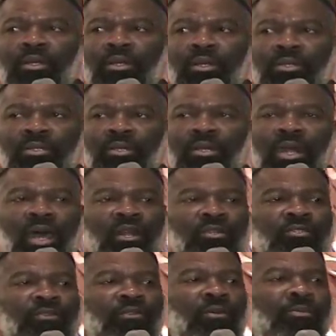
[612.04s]
is the
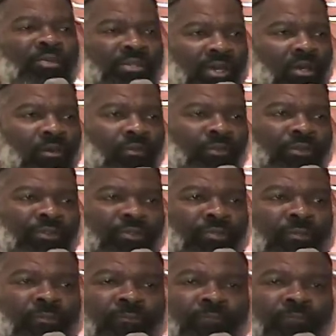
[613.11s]
knowledge of themselves.